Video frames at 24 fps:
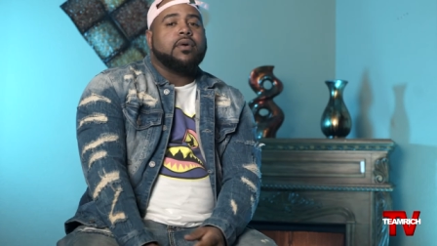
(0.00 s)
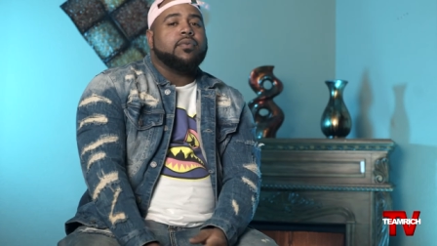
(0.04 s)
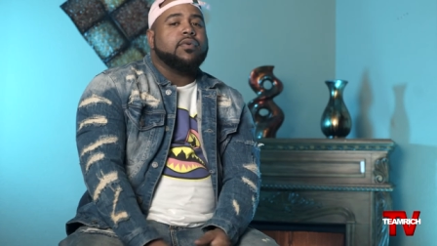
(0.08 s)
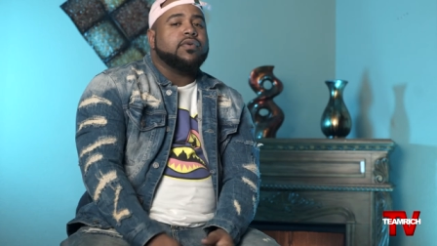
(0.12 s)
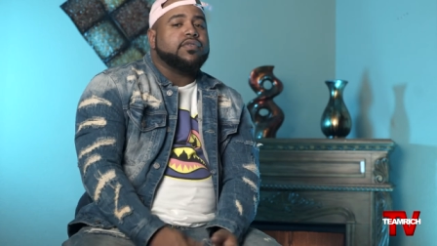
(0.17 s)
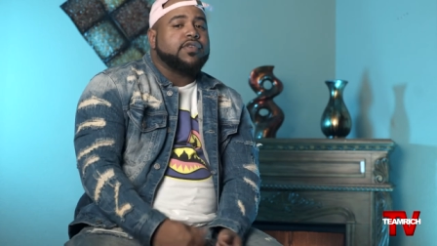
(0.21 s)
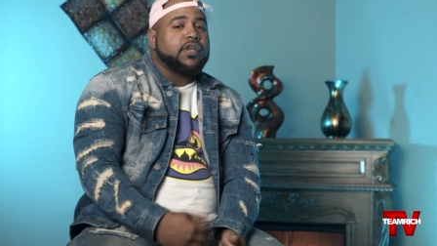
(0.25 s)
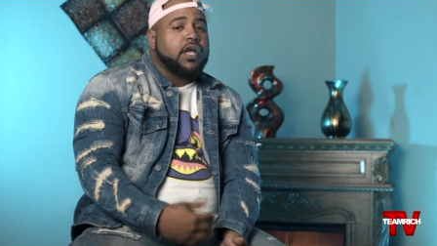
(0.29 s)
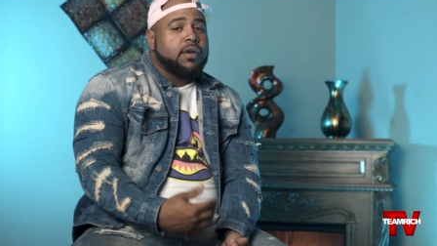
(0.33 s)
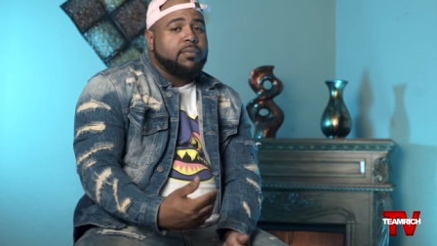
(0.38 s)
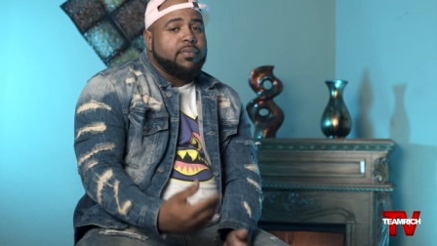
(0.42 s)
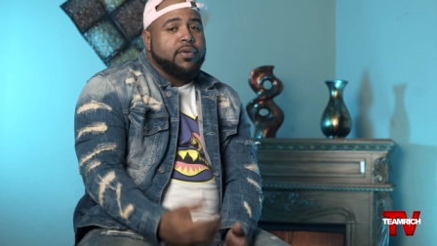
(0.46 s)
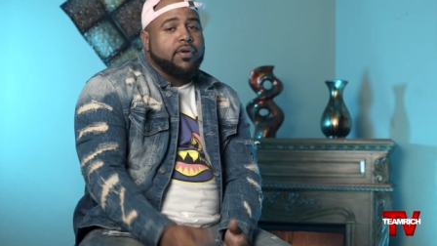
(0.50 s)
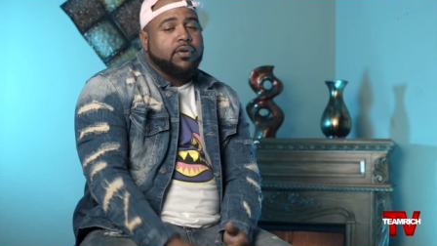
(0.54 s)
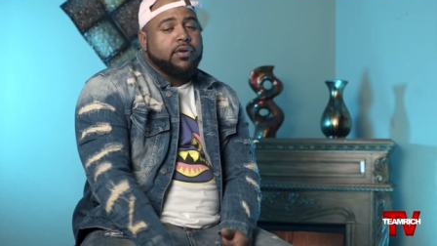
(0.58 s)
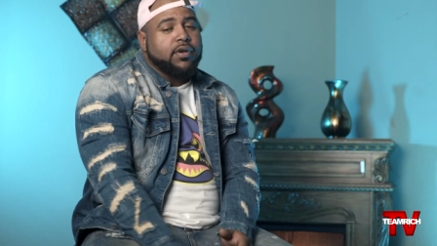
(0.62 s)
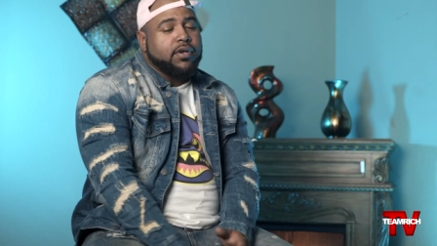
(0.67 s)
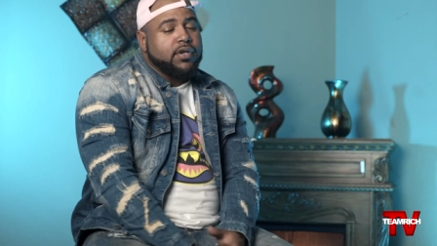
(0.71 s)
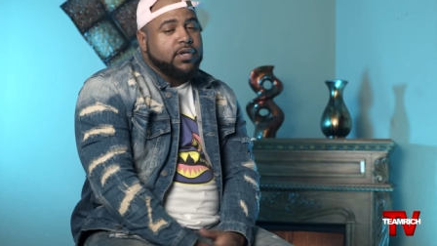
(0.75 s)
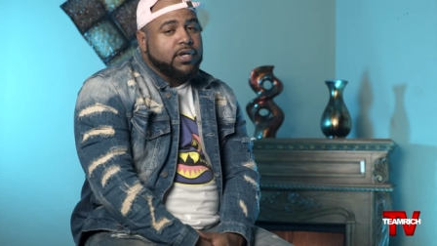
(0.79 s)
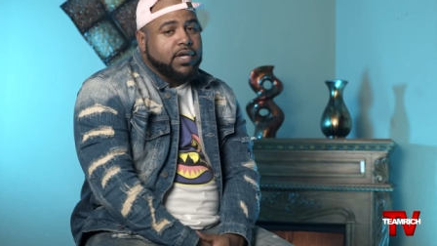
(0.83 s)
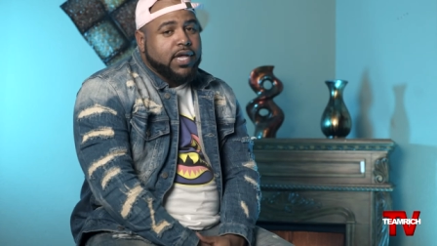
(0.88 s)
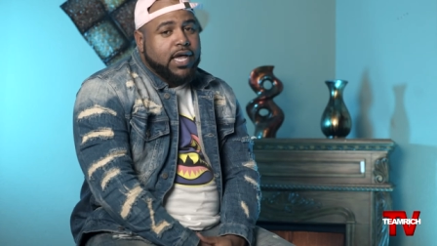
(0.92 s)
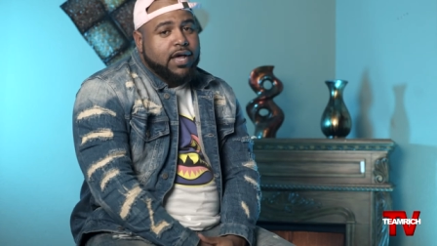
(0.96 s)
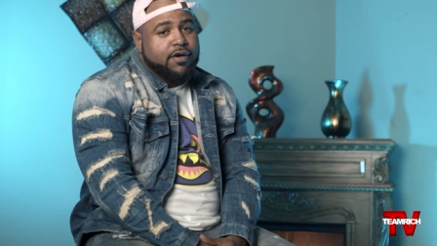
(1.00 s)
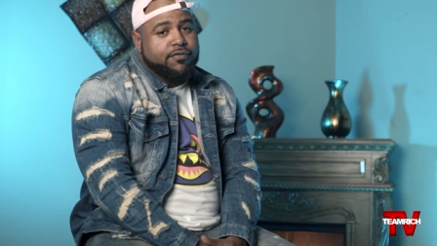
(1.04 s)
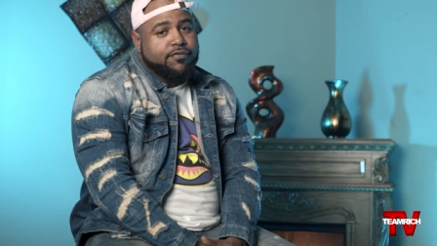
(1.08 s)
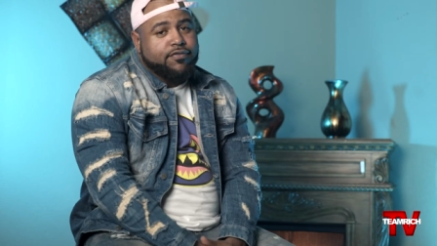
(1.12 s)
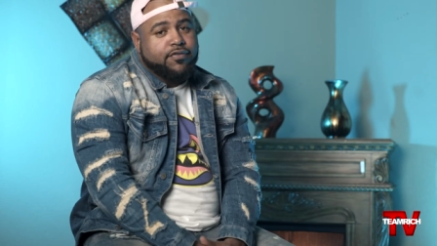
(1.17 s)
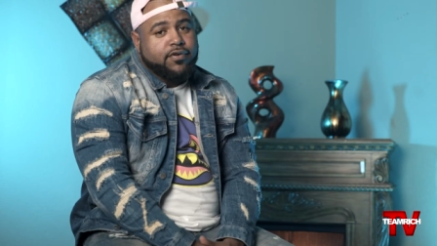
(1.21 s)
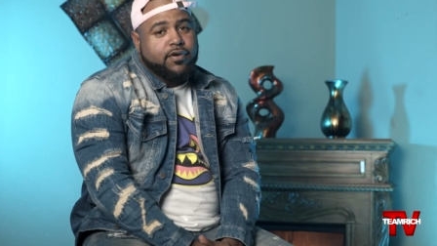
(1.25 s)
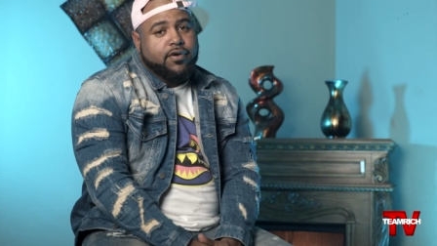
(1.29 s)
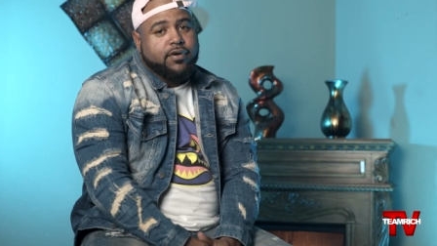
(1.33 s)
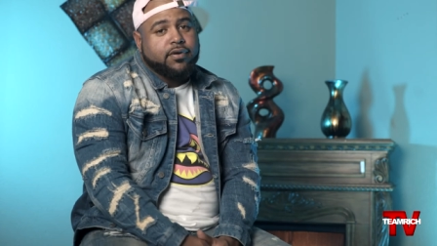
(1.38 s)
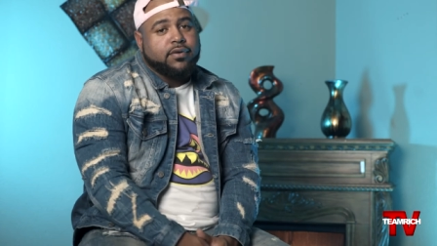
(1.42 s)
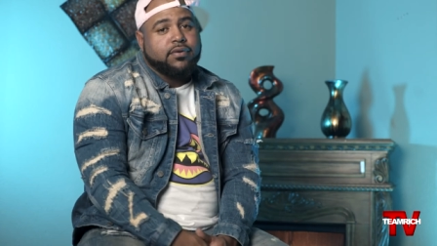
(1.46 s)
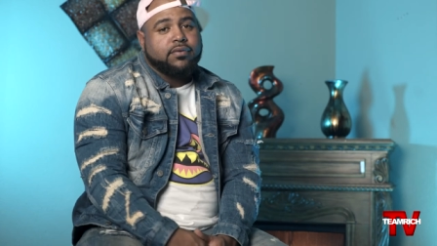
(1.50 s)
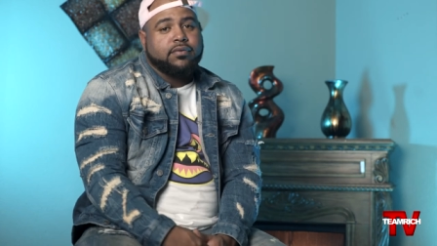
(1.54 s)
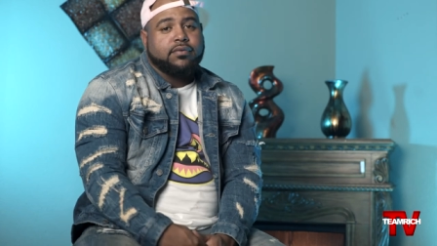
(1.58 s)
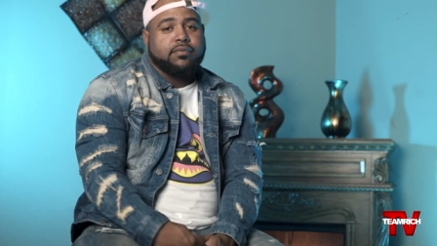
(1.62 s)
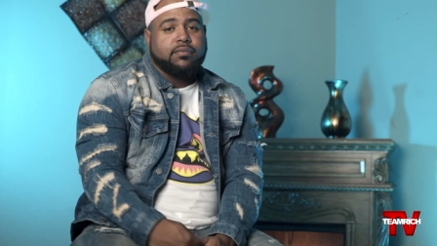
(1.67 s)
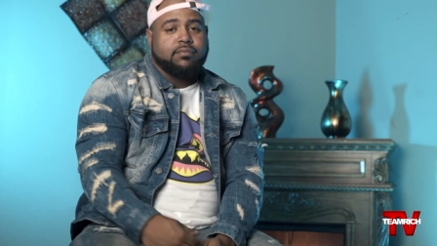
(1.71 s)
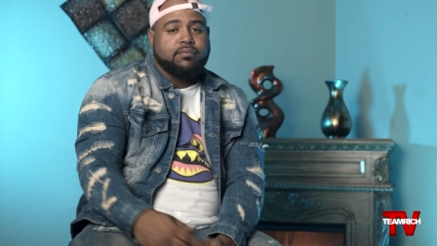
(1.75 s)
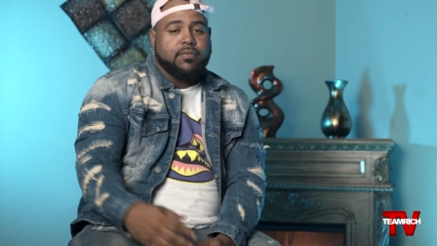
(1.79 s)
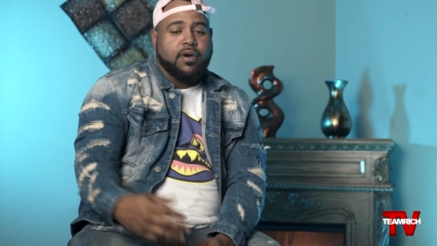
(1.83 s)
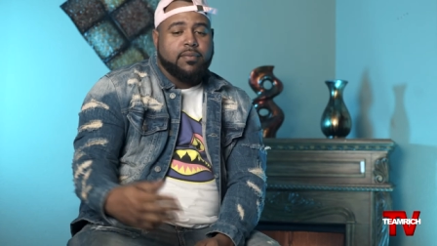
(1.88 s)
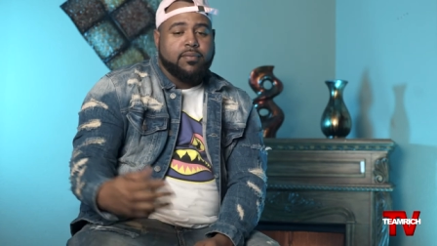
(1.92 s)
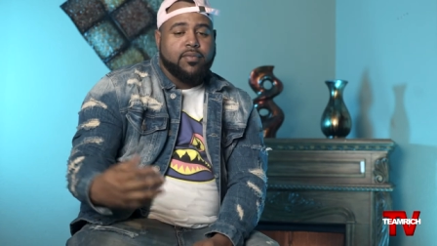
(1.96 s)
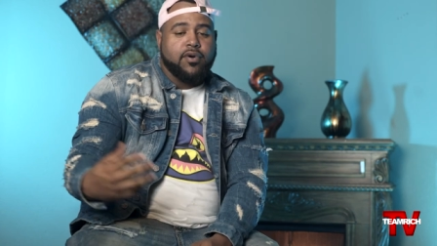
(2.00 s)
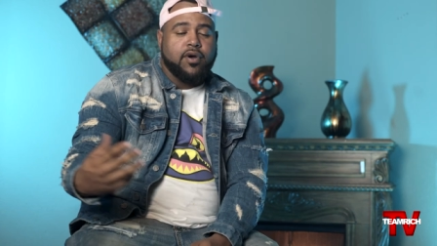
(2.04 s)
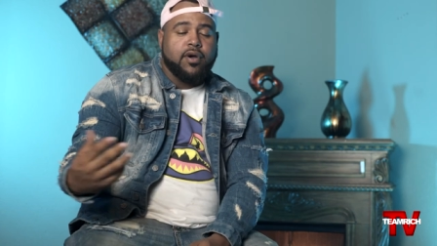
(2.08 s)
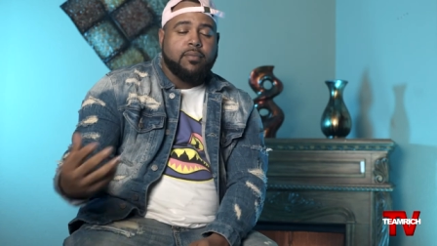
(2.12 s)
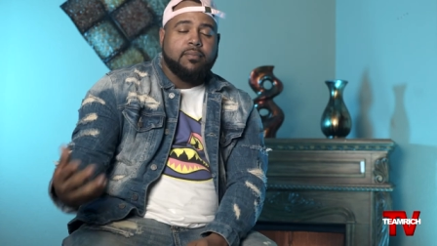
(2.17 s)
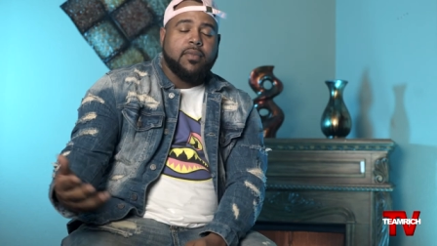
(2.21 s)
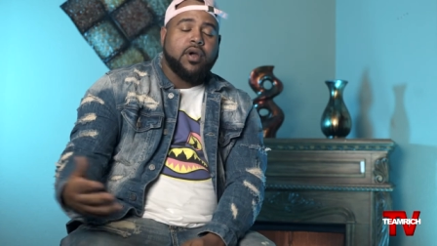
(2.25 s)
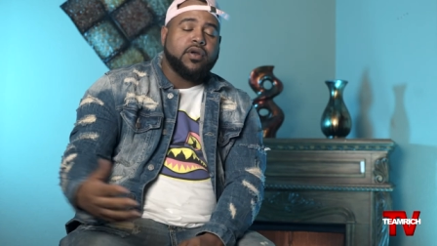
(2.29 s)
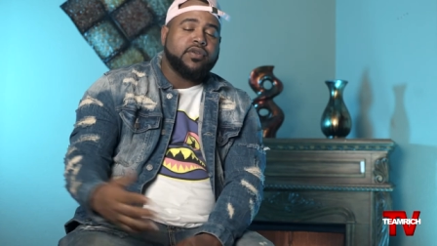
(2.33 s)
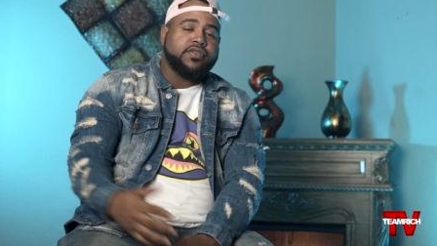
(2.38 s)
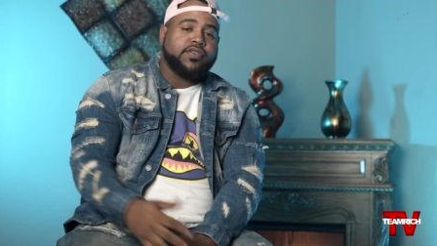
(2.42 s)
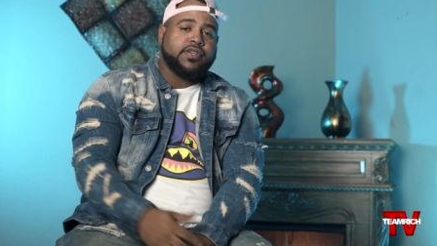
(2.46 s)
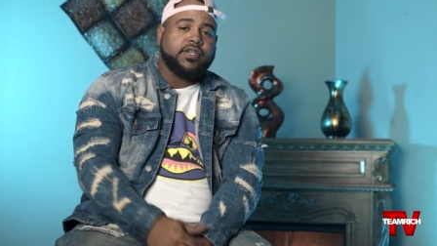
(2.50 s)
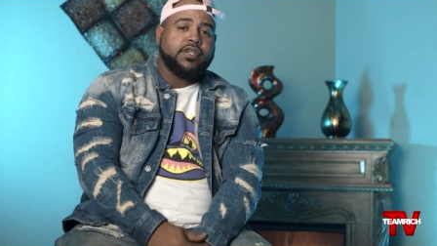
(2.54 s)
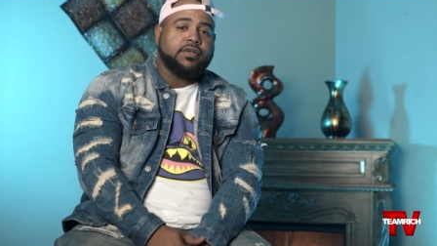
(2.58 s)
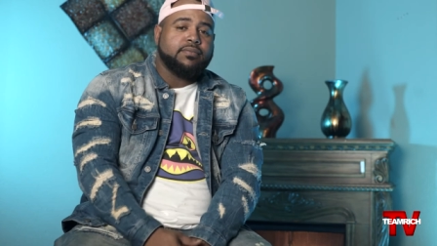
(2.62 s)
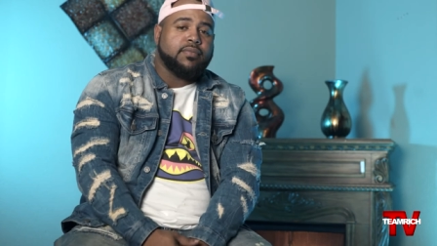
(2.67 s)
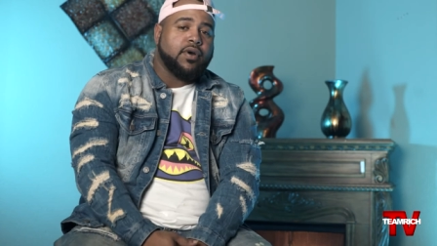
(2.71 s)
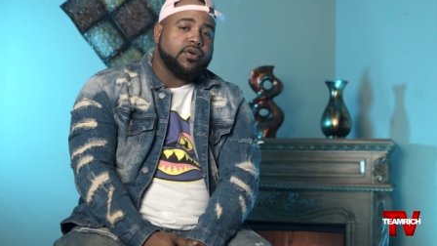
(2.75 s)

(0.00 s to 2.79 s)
I want y'all to be on the lookout for my boy Mercy,